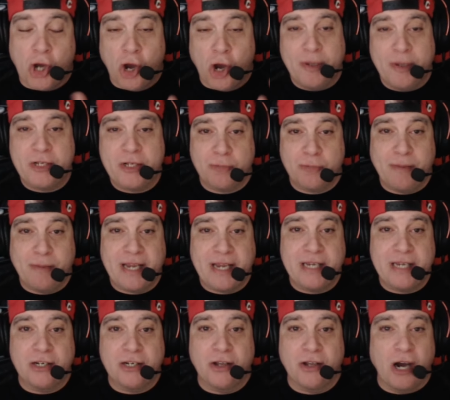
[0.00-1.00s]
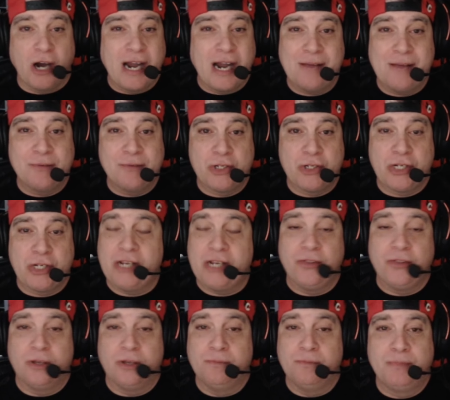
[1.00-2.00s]
Comments made, I haven't
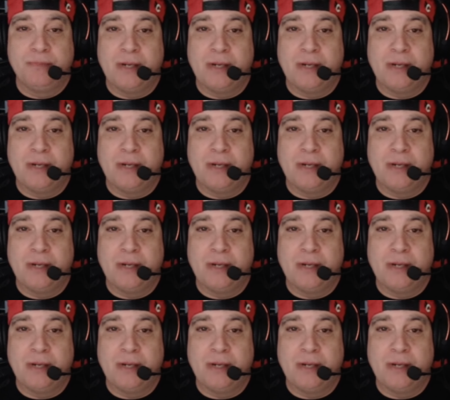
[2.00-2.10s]
seen them,